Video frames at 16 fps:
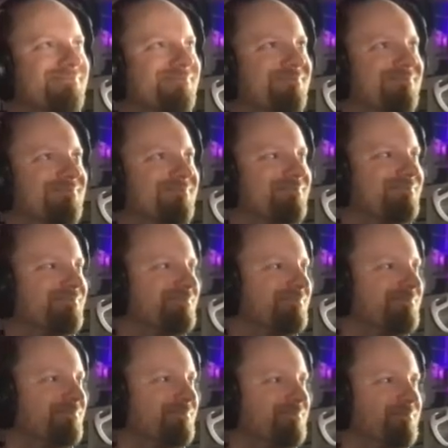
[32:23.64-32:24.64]

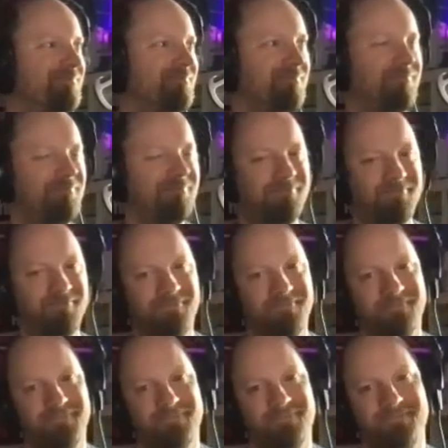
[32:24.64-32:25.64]

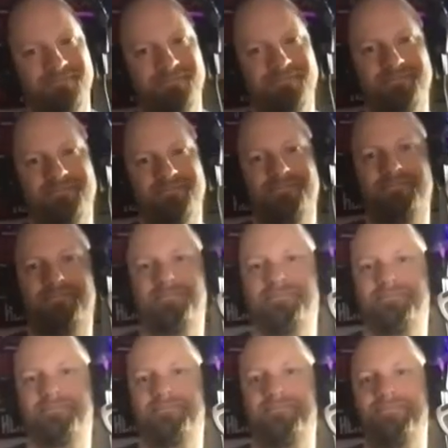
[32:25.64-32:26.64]

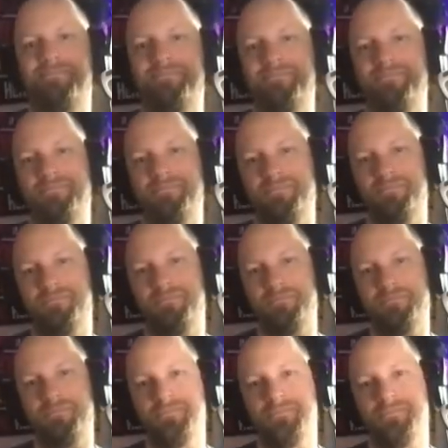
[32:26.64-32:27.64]

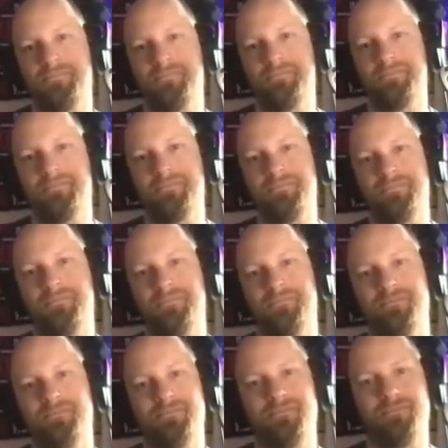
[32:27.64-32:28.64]

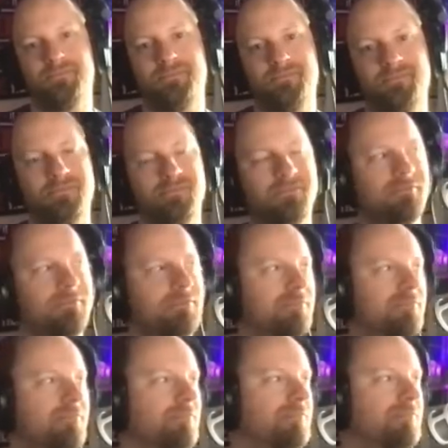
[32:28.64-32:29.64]

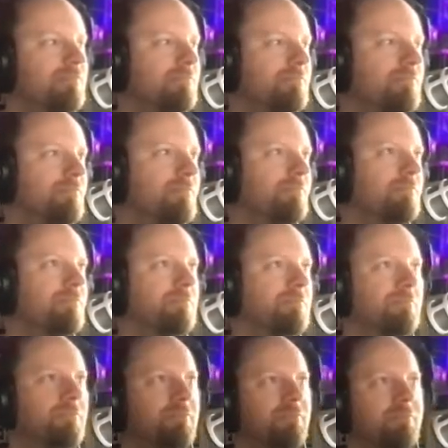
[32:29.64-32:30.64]

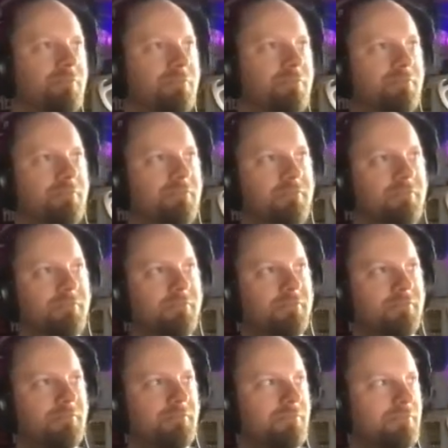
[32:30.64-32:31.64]

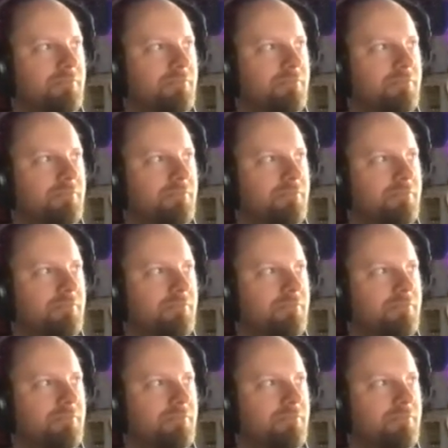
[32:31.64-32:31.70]
(not speaking)